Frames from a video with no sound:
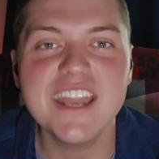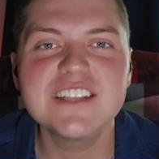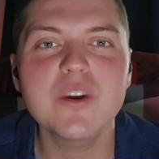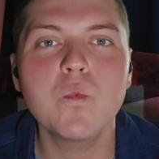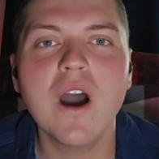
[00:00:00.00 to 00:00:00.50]
And
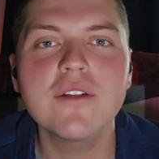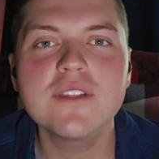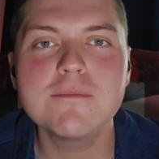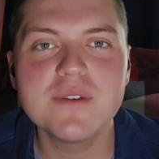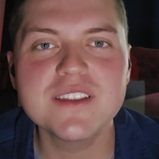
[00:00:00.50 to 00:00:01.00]
he's a
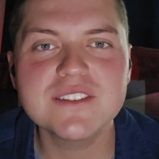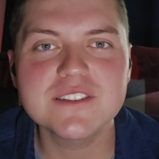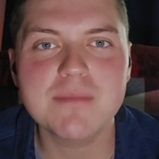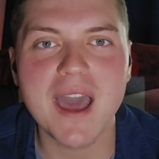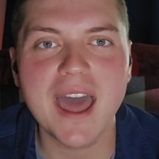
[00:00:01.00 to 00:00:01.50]
wealthy
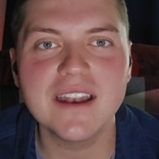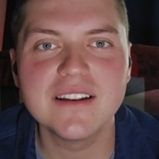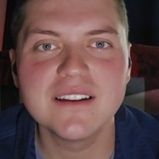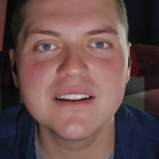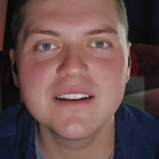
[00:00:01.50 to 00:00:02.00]
businessman
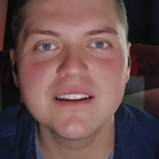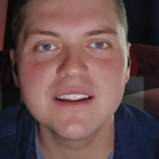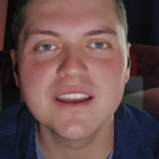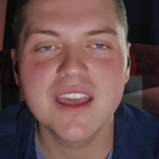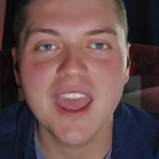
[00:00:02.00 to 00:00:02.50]

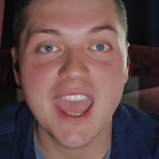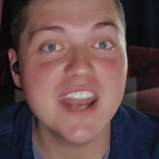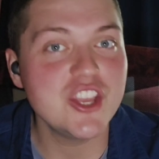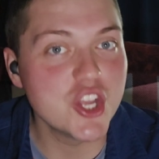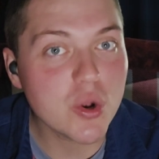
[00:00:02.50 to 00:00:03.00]

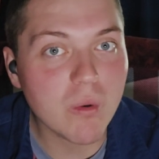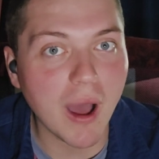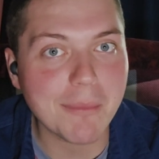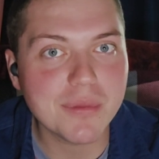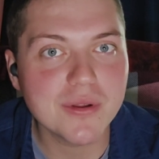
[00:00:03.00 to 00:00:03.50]
in
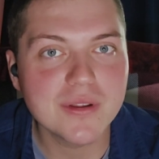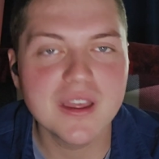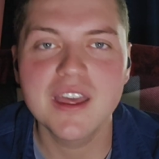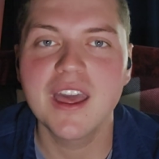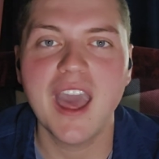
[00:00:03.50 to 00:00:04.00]
Europe.
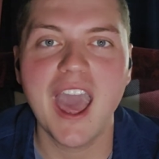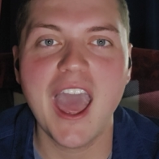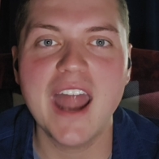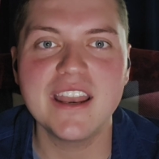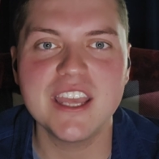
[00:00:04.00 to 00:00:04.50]

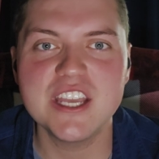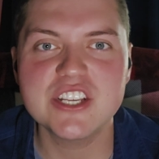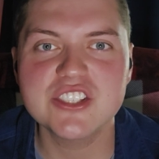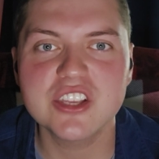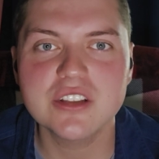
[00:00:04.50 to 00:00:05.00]
And he
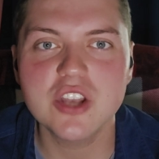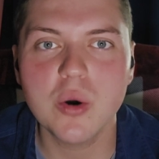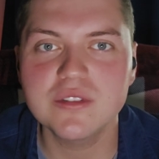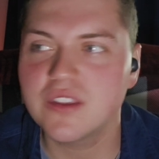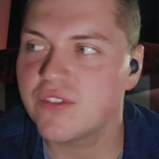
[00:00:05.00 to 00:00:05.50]
just doesn't know
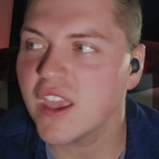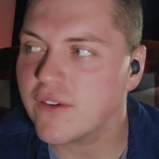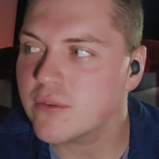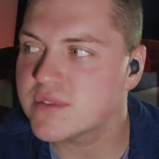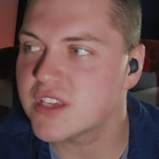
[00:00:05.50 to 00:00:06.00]
what to think
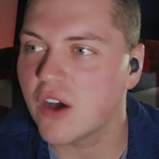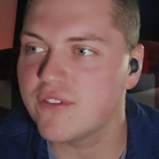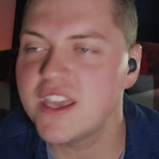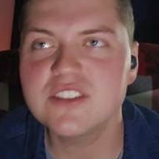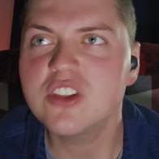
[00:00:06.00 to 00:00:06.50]
of
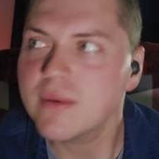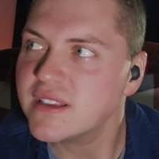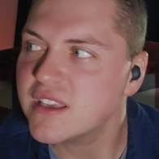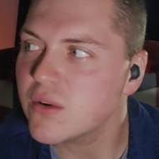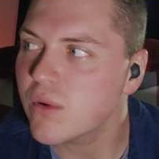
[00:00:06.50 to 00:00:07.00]
himself. He has no
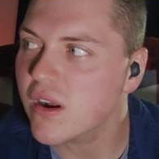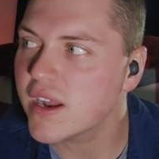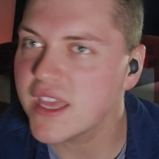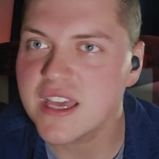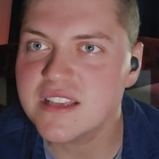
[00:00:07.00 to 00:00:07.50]
idea where
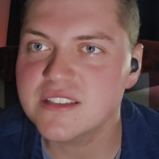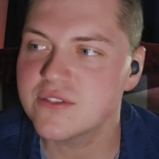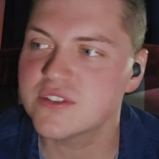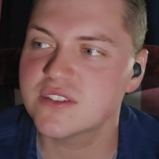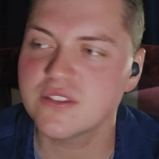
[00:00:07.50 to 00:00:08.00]
he is, and
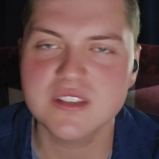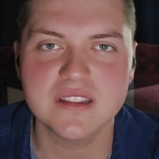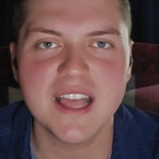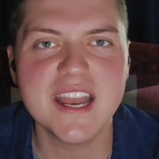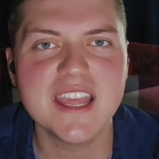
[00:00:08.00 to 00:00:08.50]
there's a
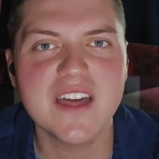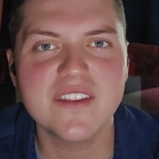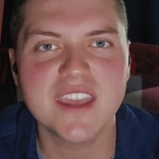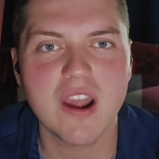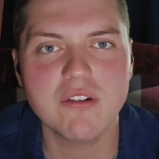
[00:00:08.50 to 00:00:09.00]
lady on
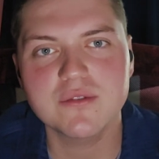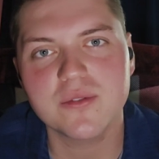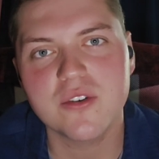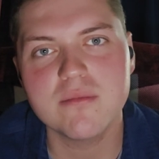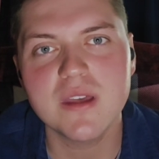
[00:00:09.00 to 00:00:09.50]
the carriage
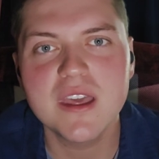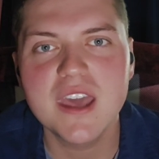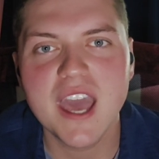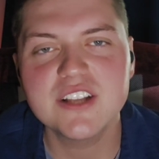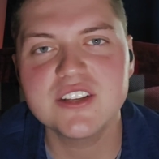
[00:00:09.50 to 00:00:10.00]
with him,
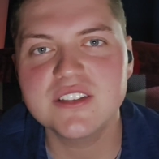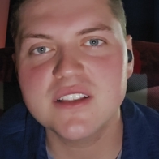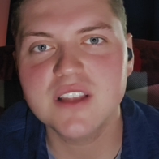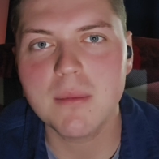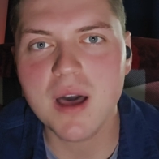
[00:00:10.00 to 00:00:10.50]
and she
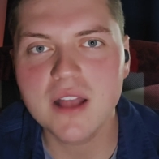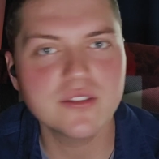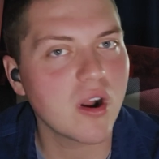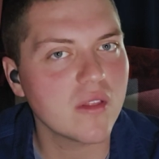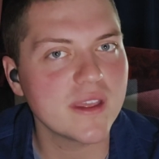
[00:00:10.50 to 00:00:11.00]
says, come on,
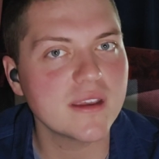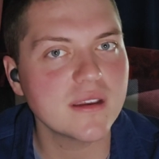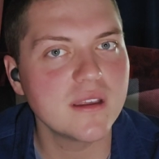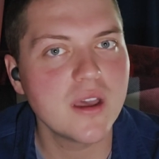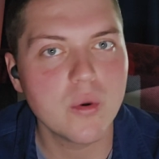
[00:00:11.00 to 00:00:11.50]

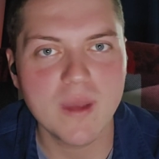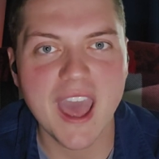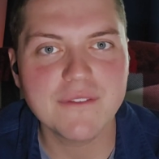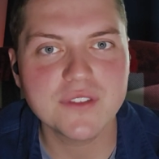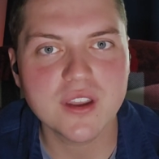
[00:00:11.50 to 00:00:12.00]
darling, we
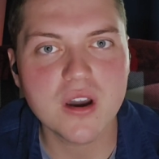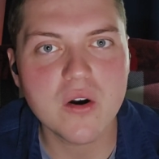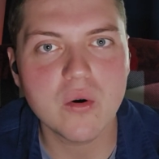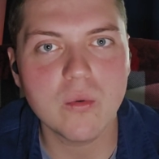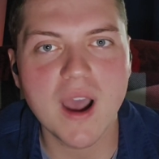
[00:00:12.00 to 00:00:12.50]
have to
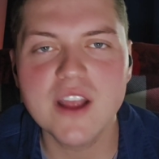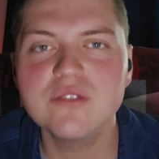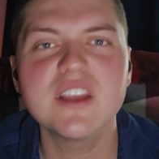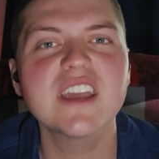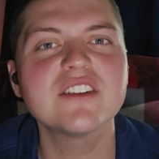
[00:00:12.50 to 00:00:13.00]
go. Why are
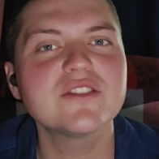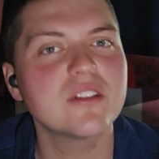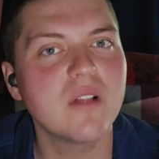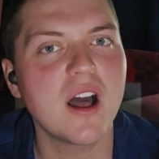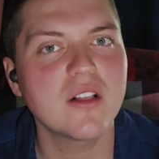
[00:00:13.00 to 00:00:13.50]
you taking
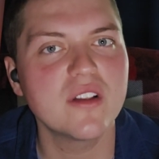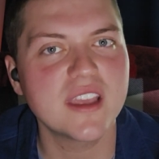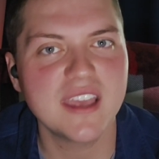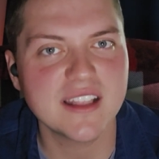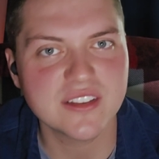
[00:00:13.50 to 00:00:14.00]
so long
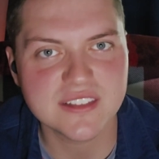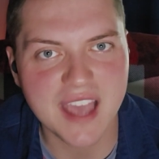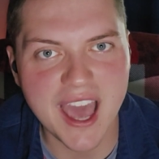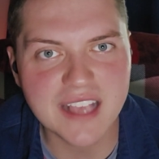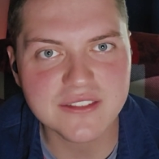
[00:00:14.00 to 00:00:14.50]
looking at this
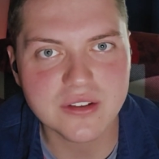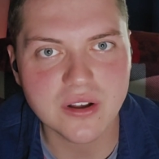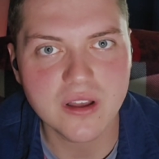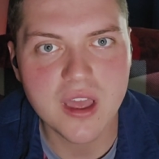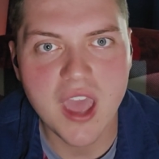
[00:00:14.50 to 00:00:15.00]

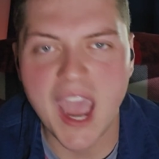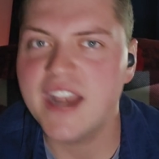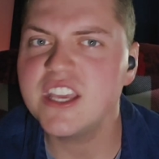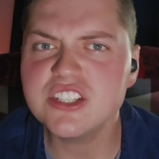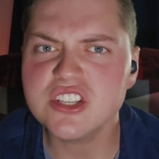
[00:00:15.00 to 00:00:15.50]
castle?
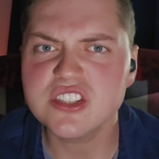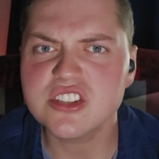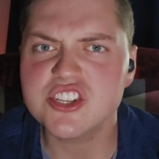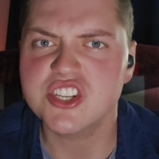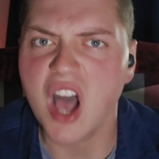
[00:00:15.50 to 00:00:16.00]
And he's just
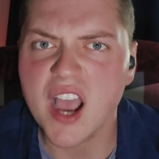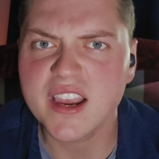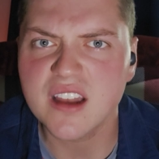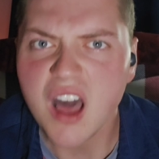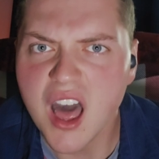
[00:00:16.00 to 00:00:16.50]
in
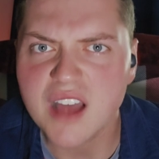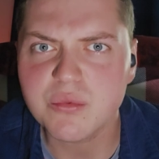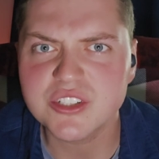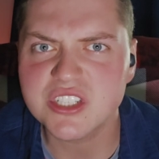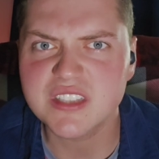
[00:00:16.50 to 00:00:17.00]
shock and awe
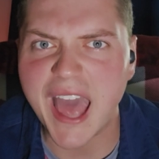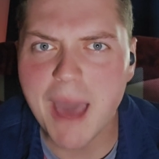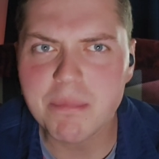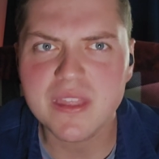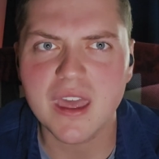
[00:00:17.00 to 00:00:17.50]
at what just
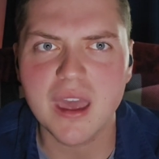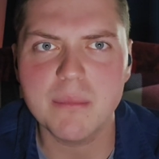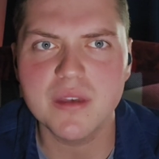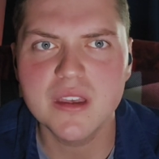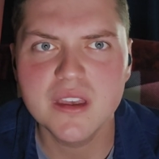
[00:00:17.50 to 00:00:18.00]
happened to
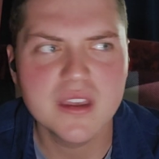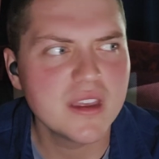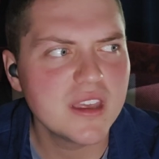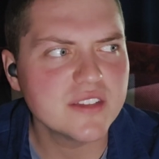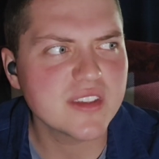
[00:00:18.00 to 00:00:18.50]
him.
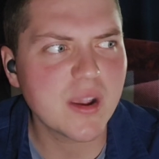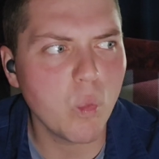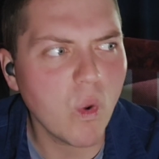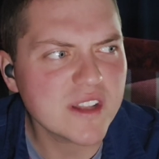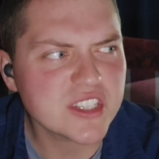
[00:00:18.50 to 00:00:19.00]
He's like,
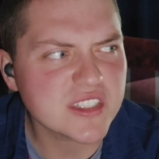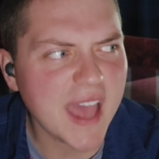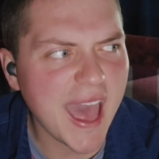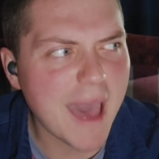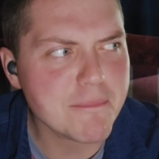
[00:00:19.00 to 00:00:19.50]
what just
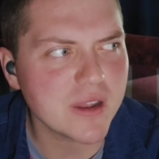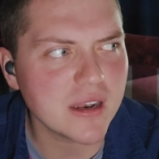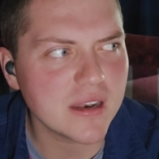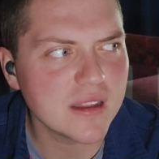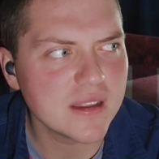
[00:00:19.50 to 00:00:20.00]

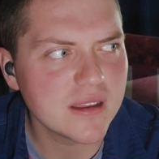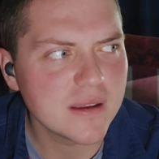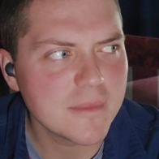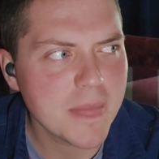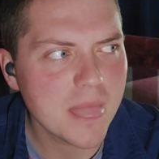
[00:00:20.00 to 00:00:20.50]
happened?
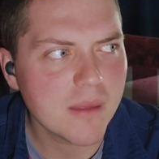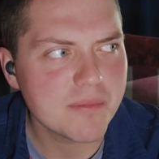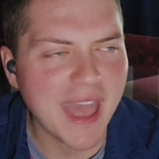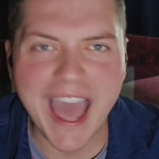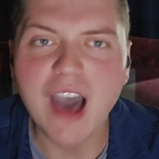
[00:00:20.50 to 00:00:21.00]

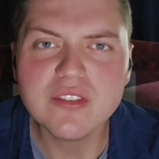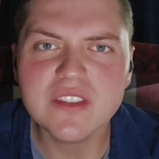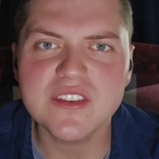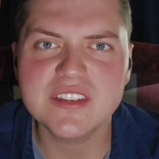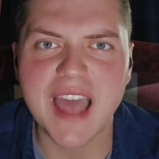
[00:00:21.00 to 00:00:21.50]
How
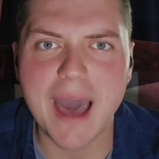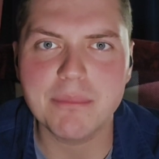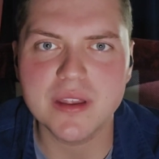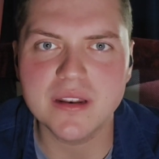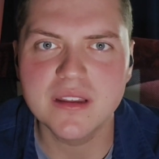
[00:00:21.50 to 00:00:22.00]
did this
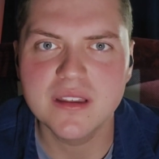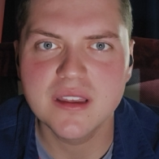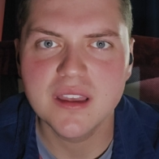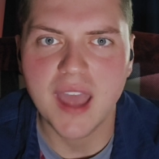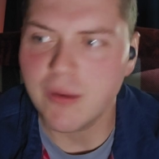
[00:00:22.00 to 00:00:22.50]
happen?
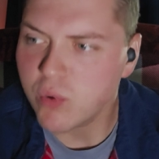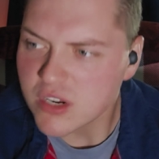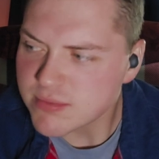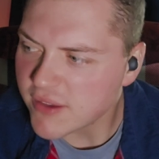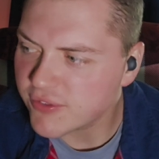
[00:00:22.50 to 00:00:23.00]
And
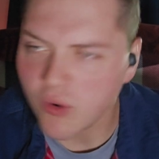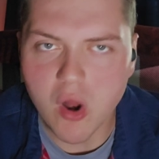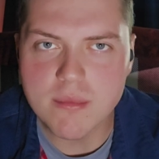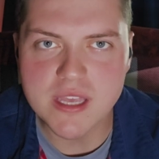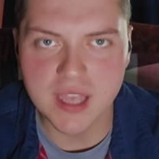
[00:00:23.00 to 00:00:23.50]
where's my
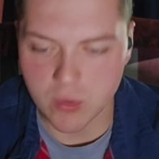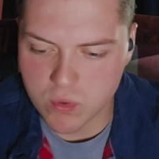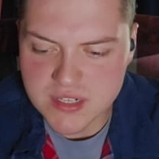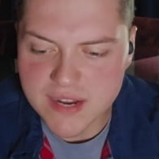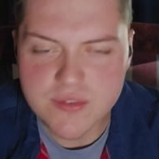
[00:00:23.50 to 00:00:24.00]
farming gear?
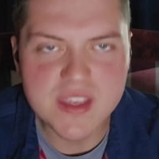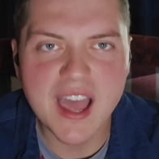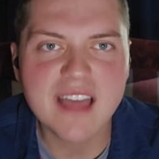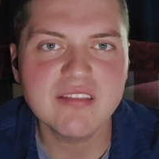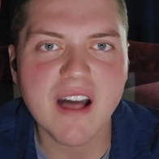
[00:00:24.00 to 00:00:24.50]
Where's everything
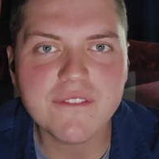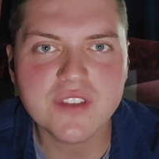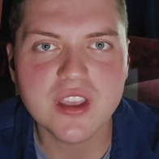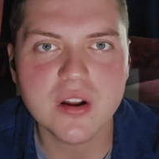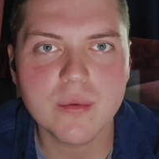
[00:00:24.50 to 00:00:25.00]
I left
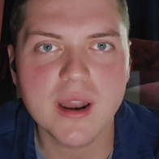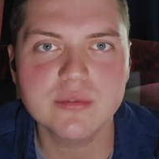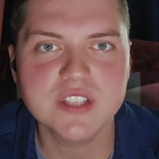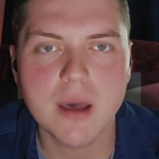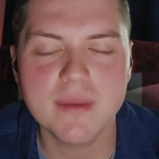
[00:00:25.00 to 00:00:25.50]
here when I
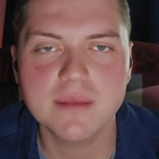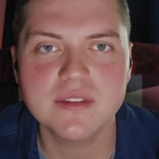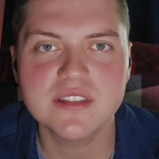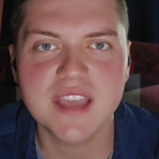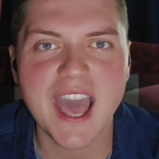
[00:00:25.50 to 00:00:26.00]
was coming up
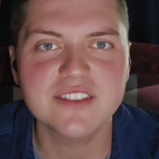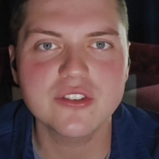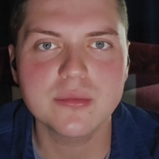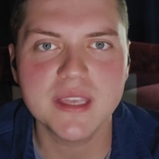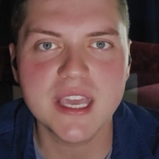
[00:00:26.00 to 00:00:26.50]
to this
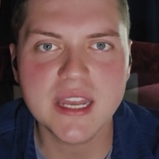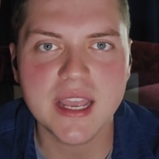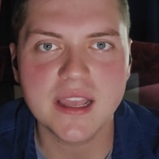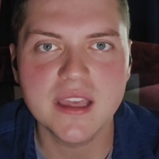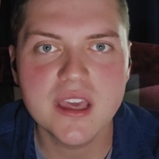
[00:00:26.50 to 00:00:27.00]
castle in the
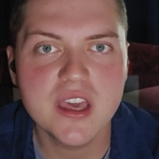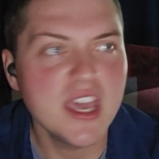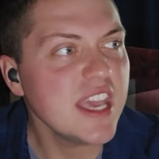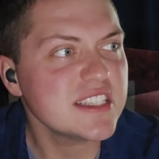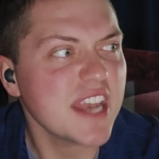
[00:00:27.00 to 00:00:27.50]
beginning?
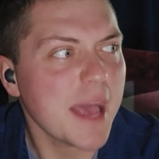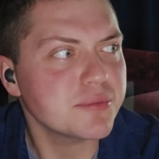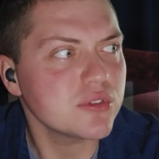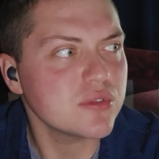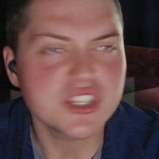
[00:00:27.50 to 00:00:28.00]
He's in
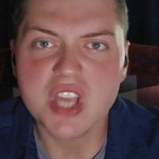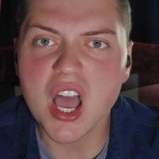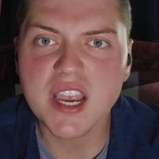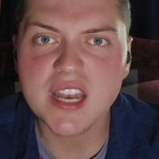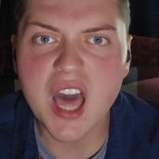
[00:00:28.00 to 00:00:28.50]
absolute
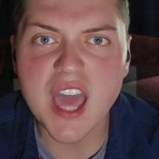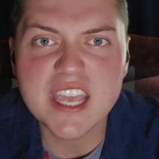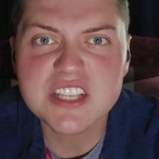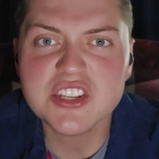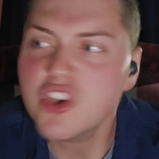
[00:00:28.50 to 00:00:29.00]
shock and awe.
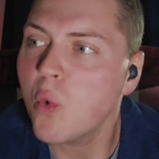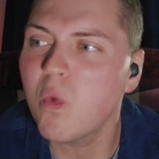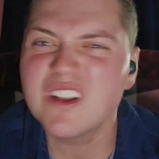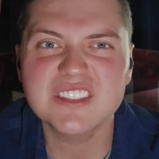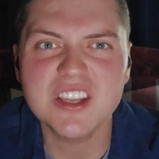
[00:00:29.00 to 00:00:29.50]
He doesn't know
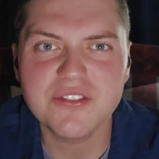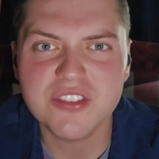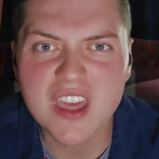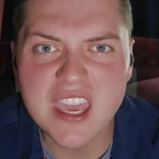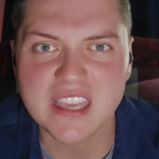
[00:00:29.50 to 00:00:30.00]
what to
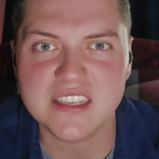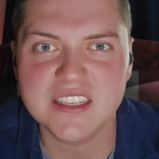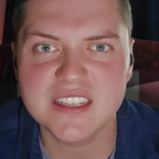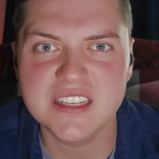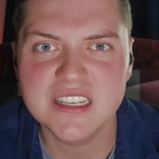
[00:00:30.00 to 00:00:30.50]
think.